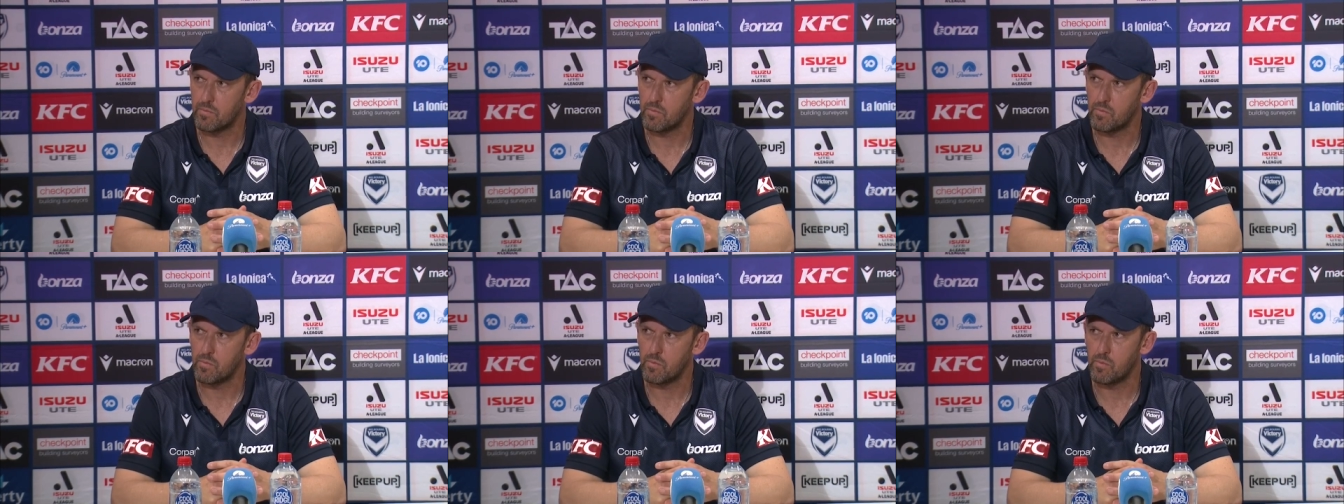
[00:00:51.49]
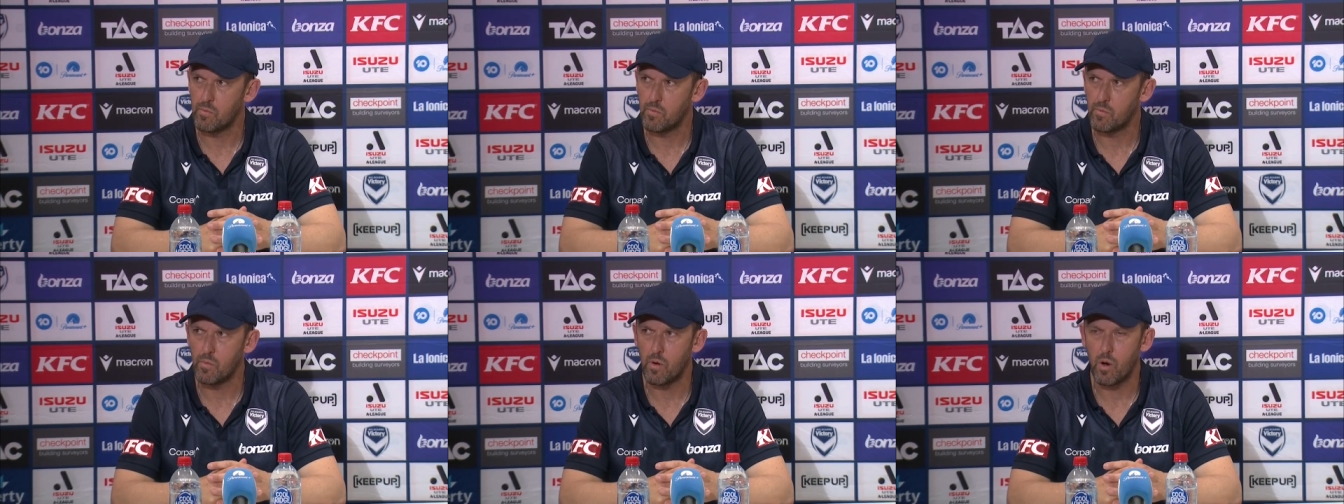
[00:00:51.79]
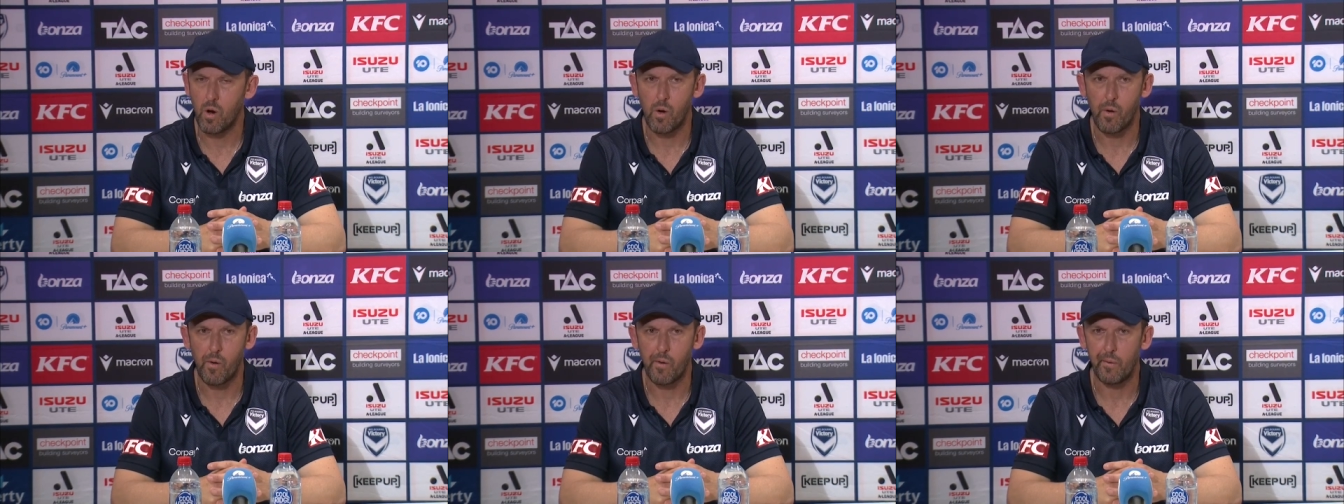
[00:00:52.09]
A couple of heavy
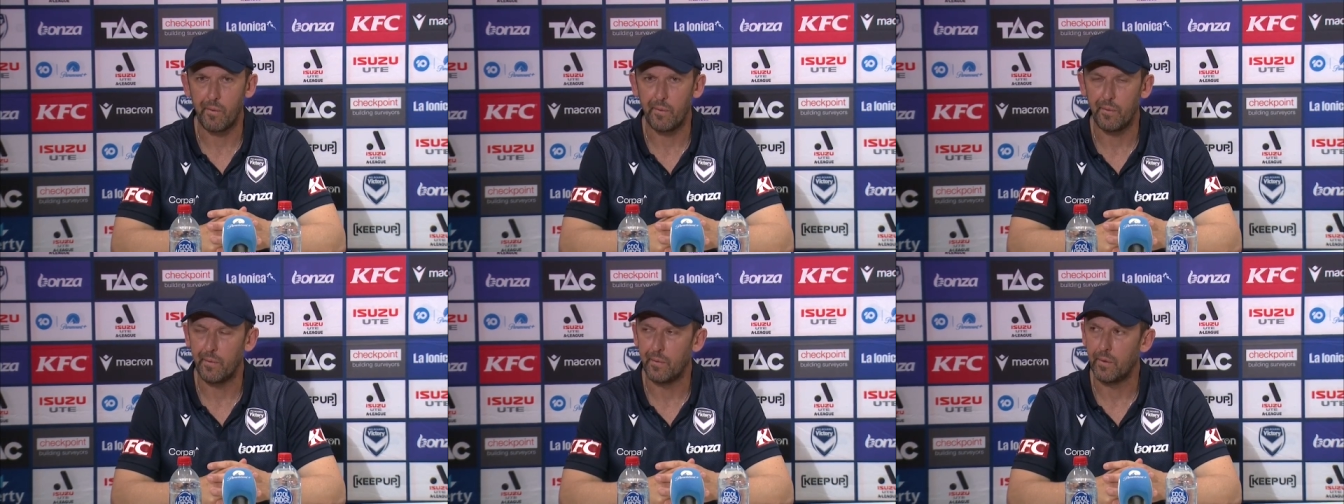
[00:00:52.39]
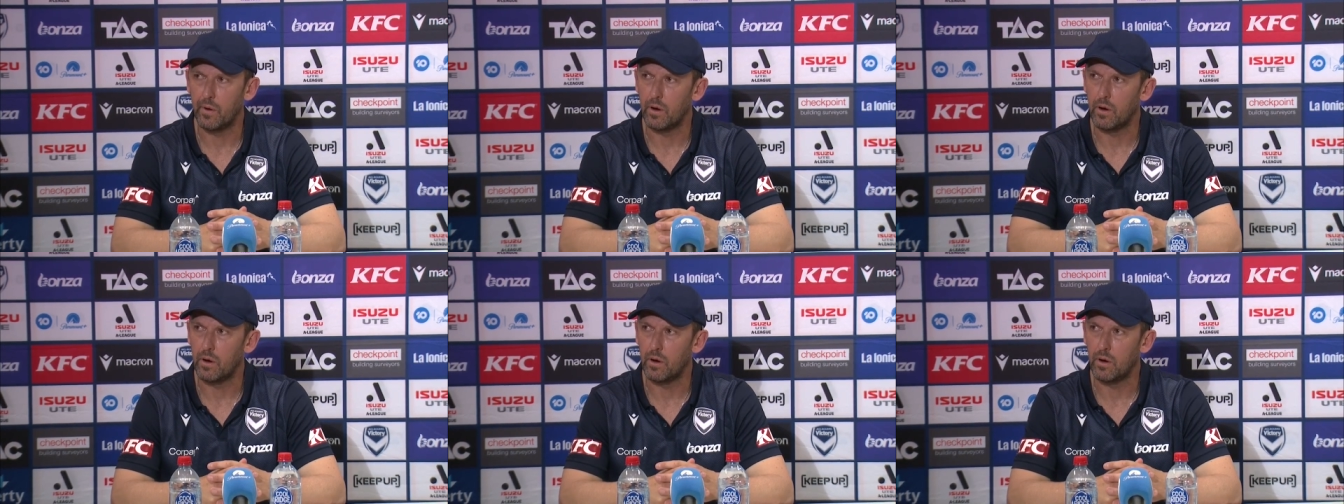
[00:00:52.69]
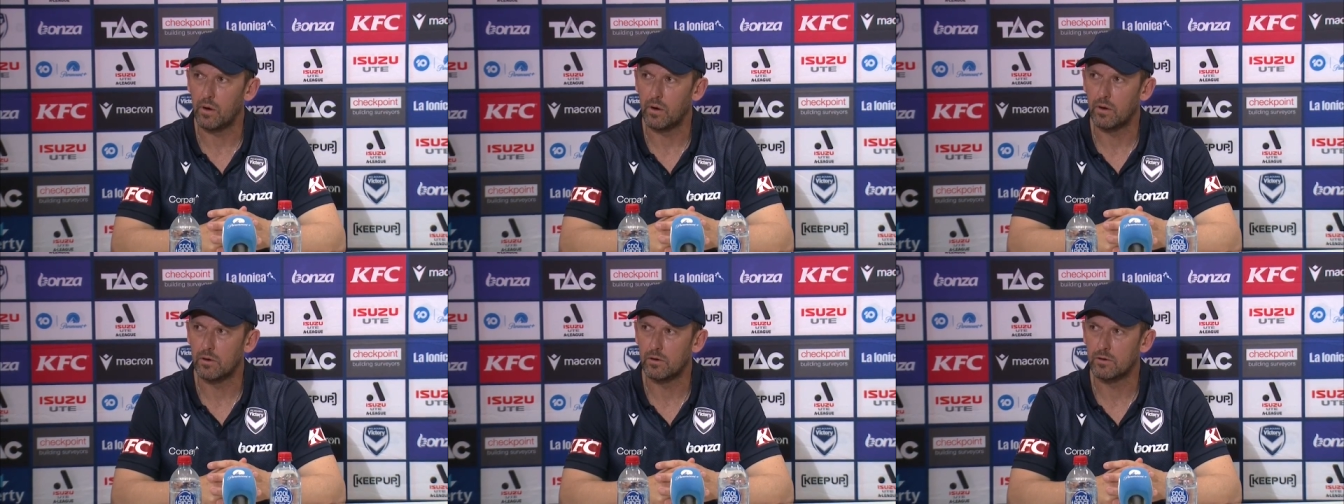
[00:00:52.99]
cat lashes out there
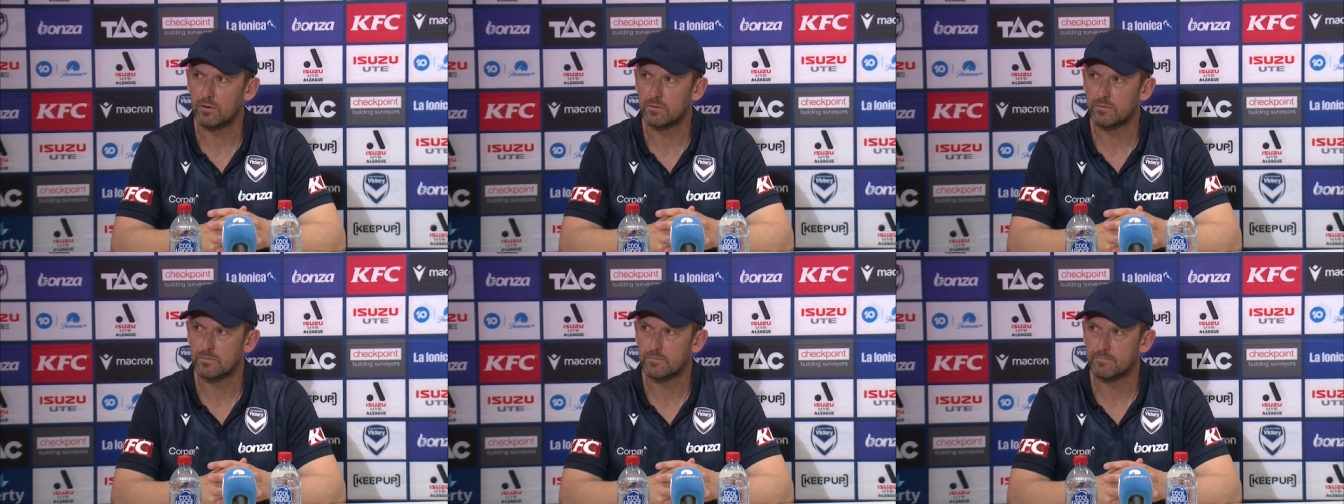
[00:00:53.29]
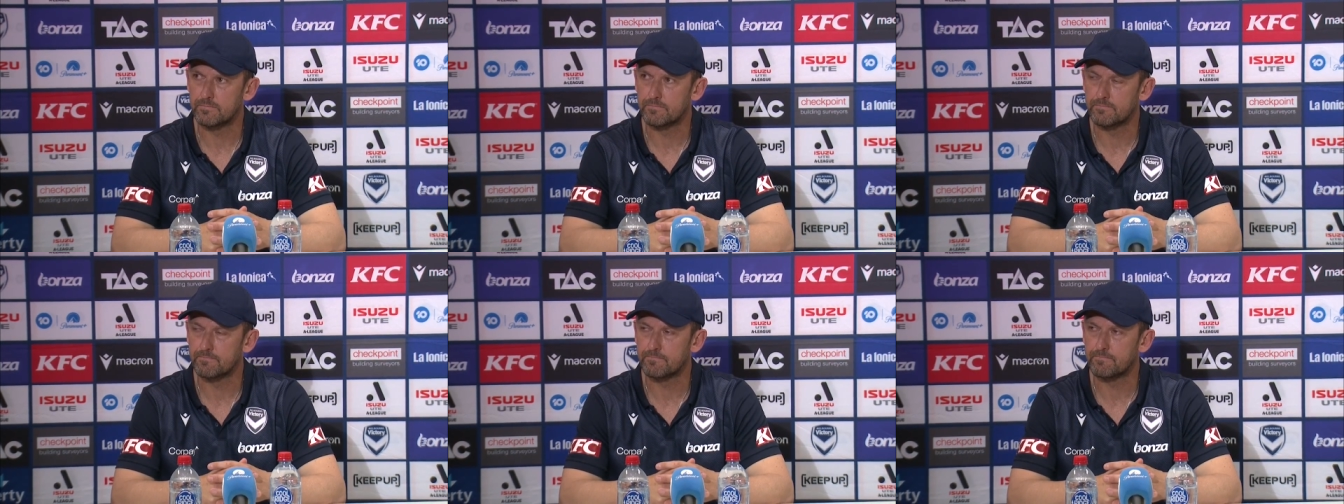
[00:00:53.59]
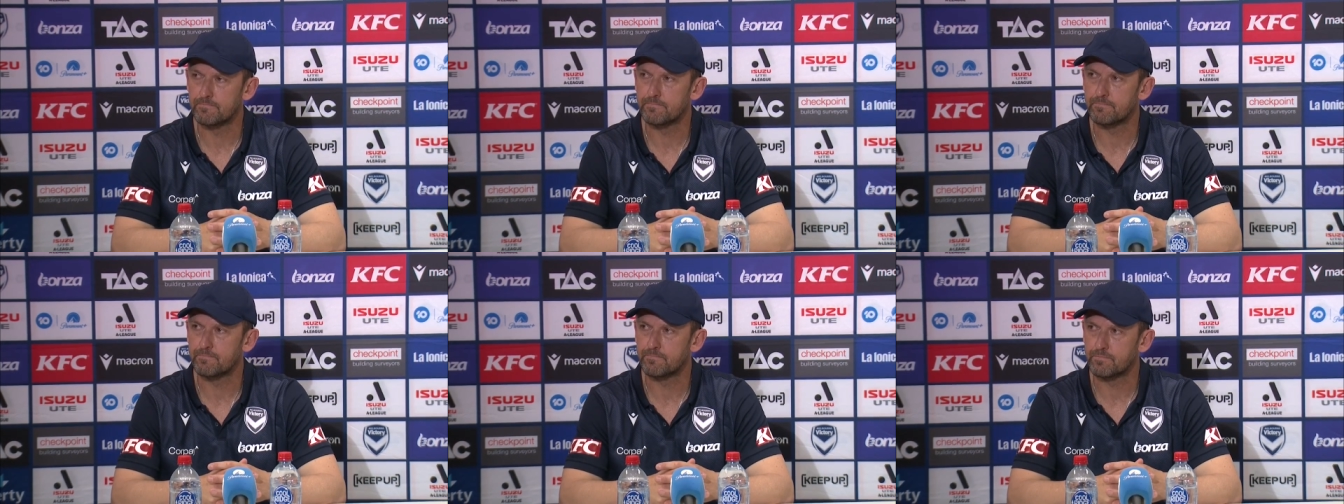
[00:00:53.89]
for Nick D'Agostino. So
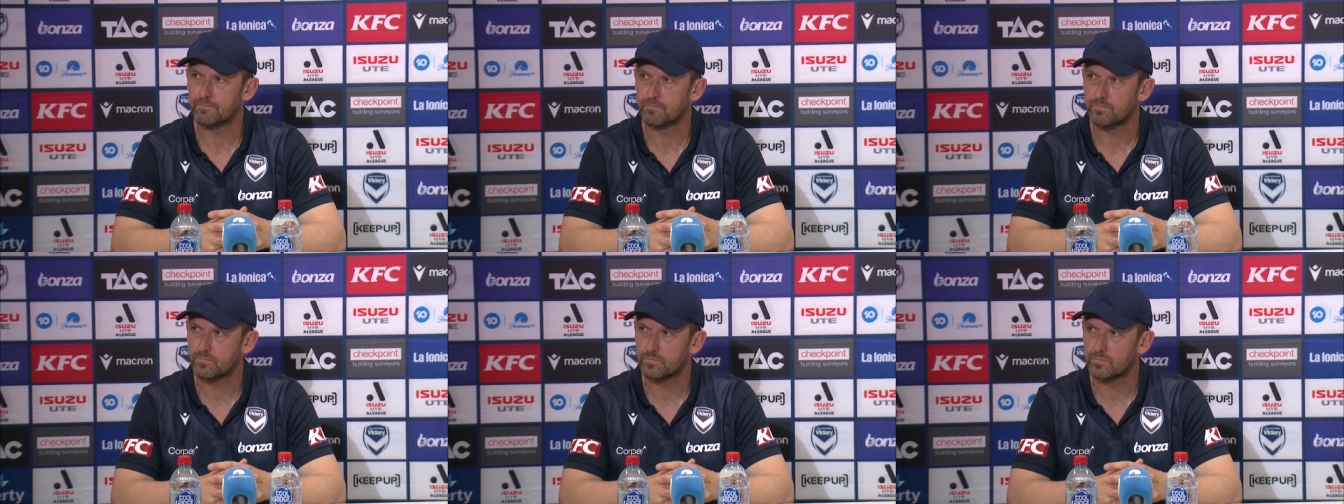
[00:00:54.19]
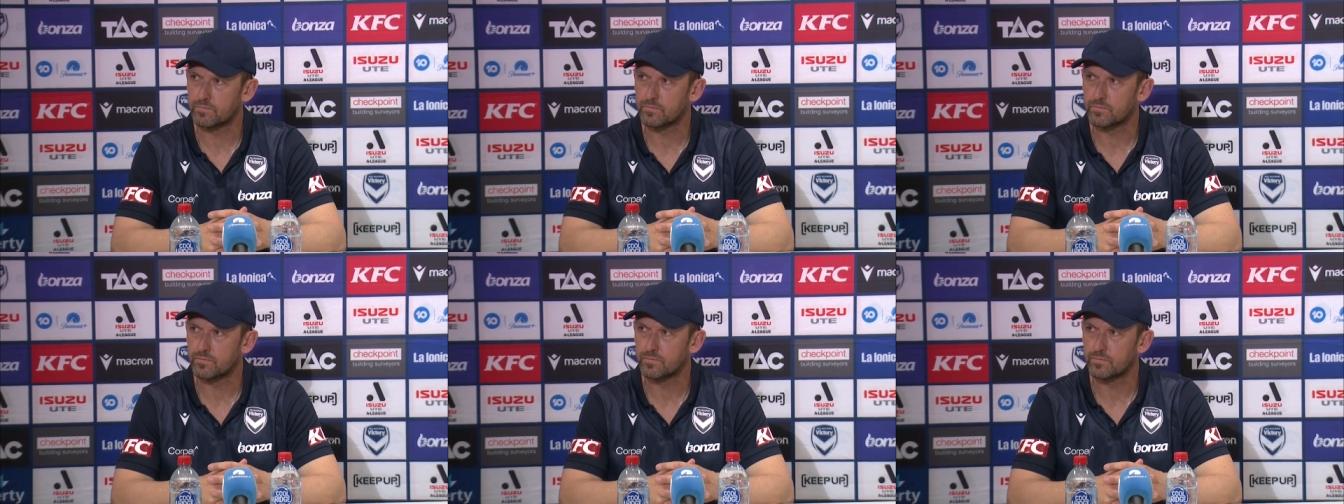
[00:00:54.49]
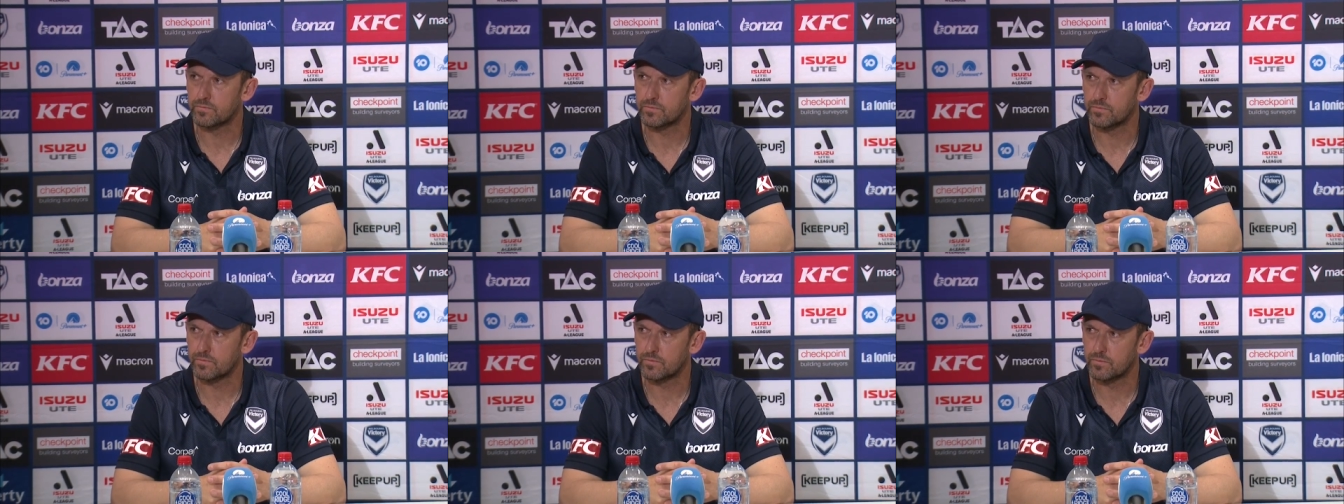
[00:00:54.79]
how's he feeling? Is he
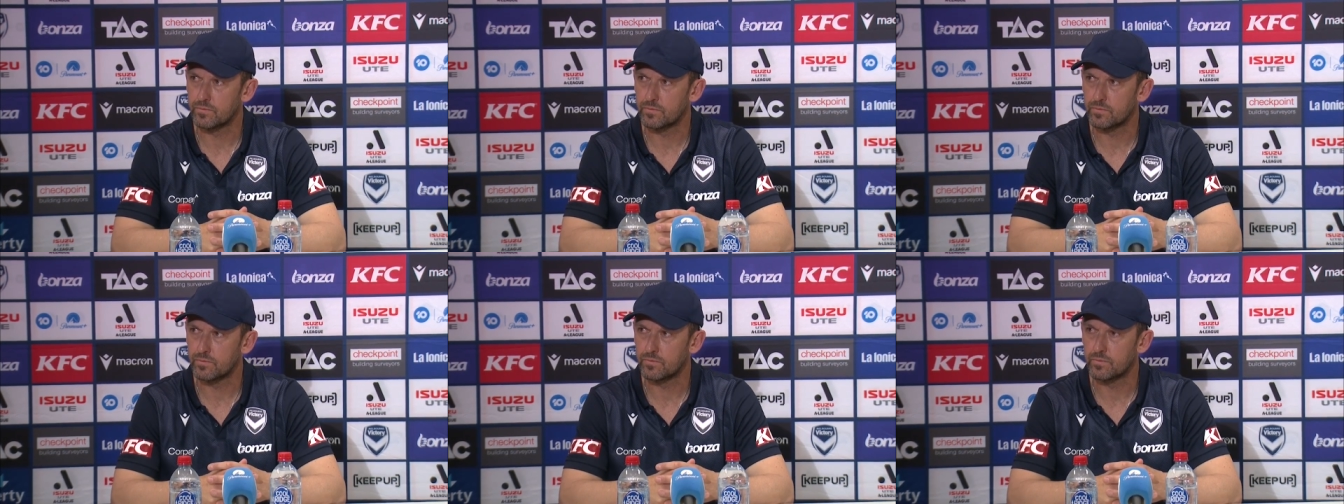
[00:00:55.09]
okay?